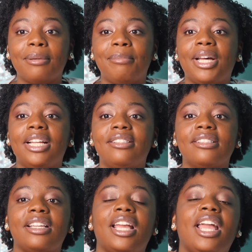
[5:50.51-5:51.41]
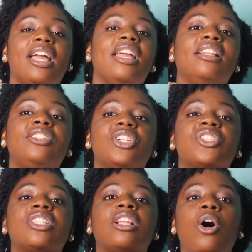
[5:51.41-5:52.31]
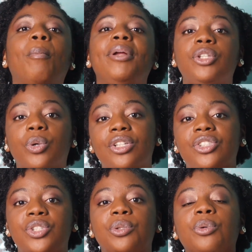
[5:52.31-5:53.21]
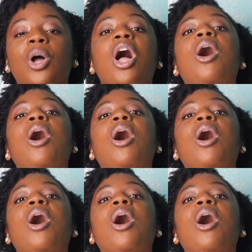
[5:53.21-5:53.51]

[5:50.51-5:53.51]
but it just opened doors to